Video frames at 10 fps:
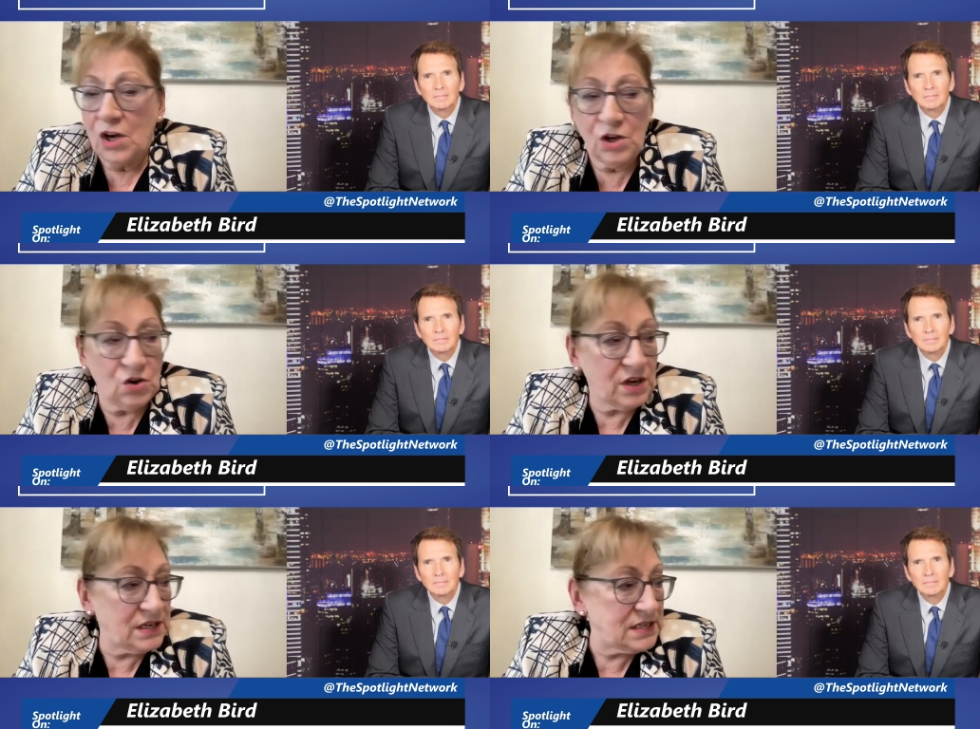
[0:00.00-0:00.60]

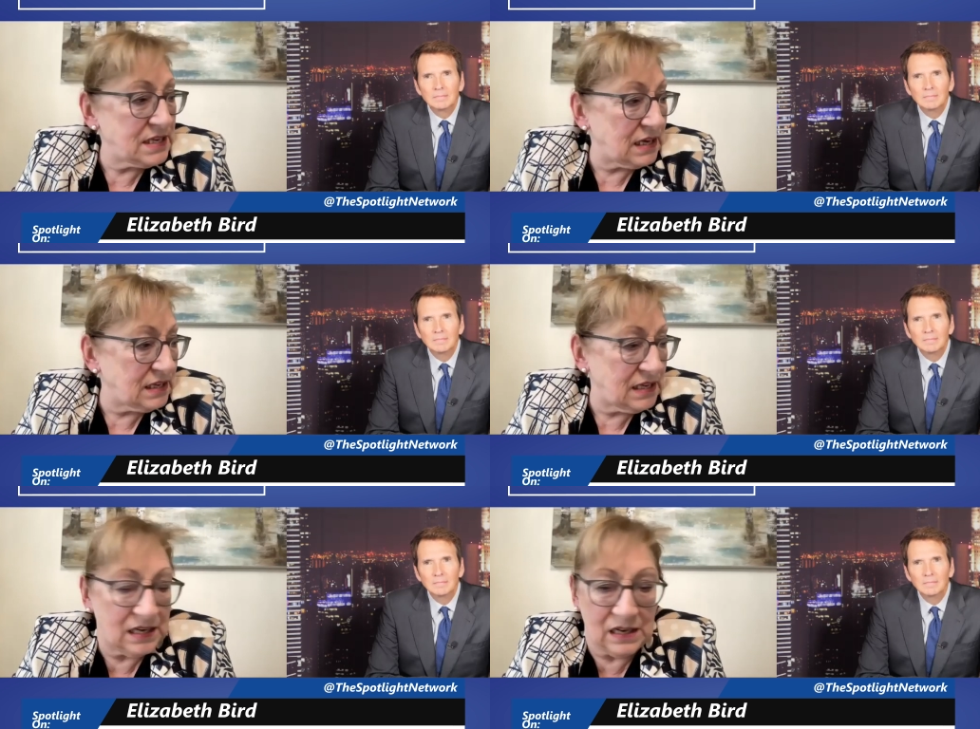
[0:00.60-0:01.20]
Speaker 1: your
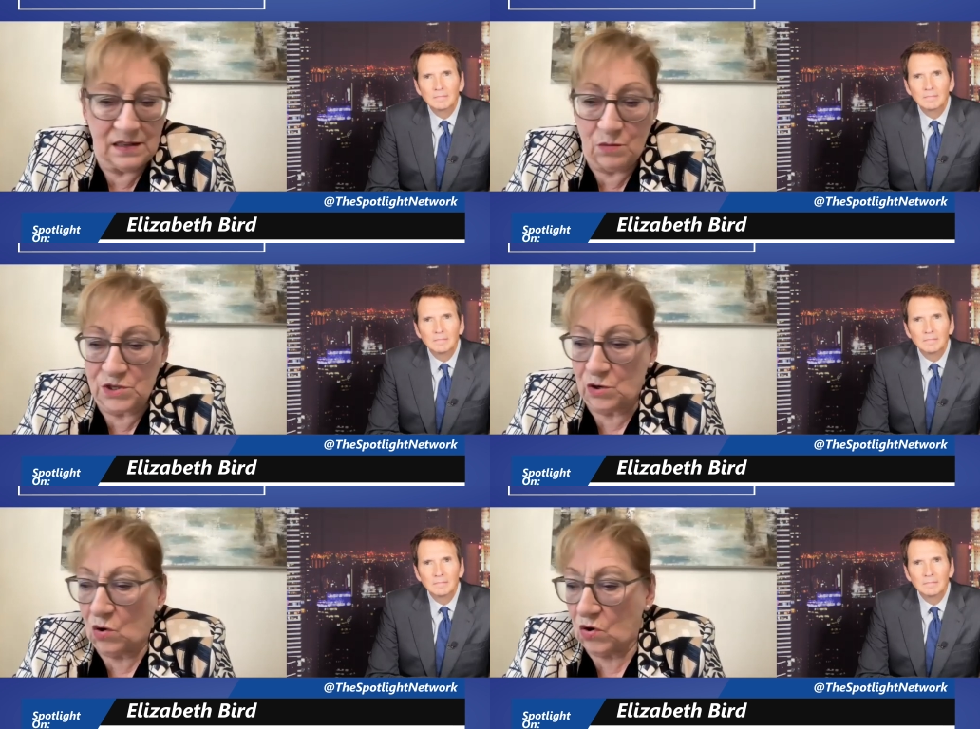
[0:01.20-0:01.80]
Kentucky, there
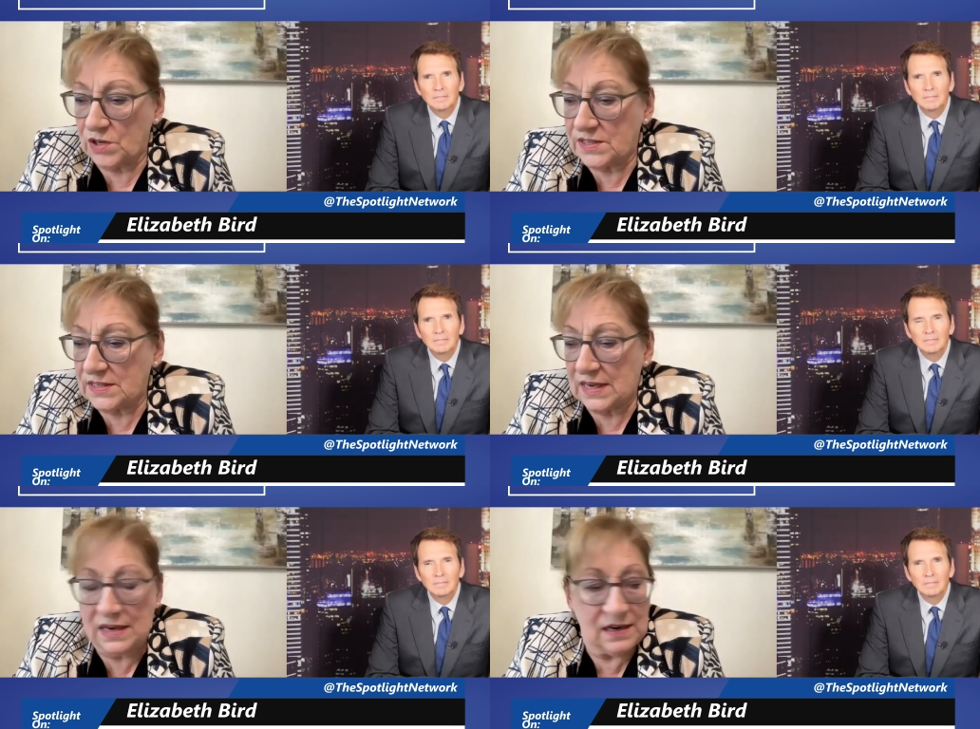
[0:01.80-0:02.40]
was a
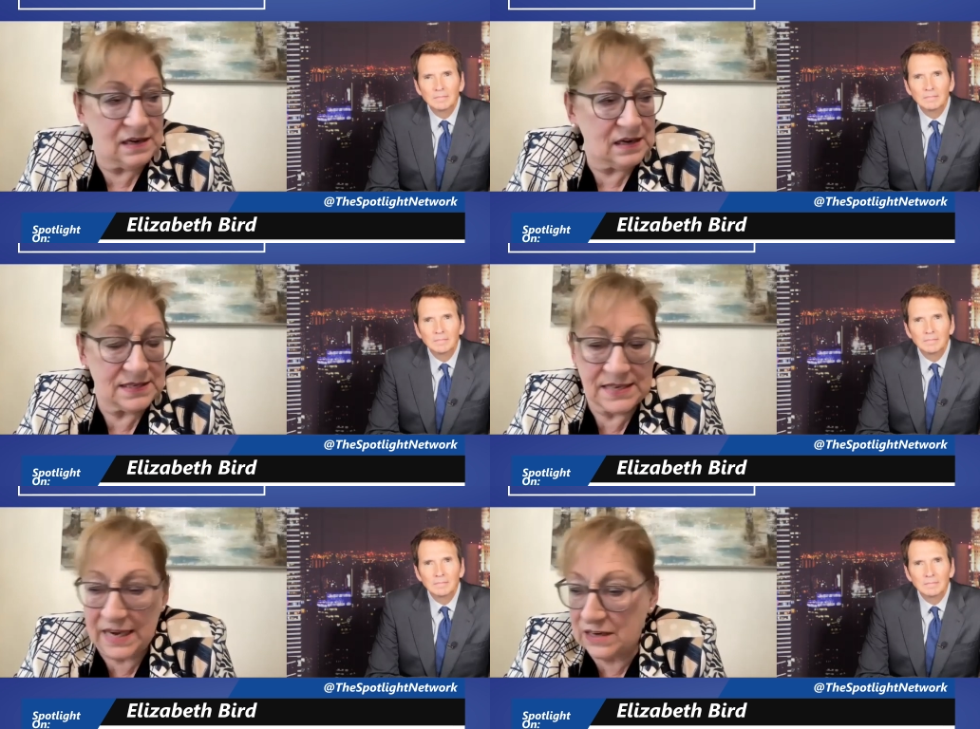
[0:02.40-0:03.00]
horse and an
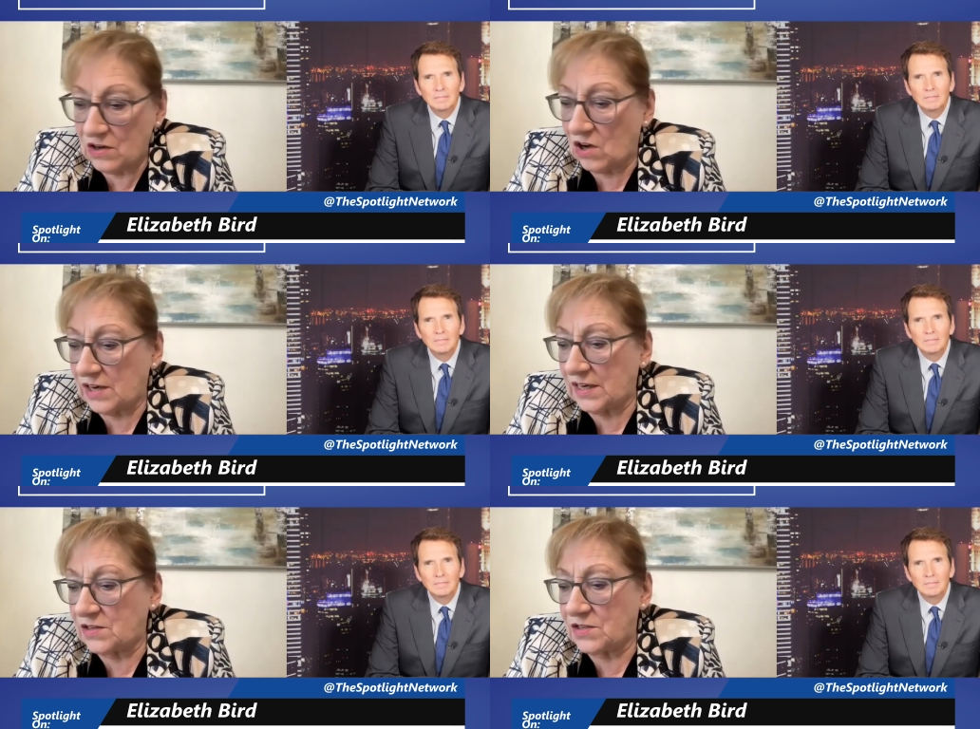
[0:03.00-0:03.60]
estate on it.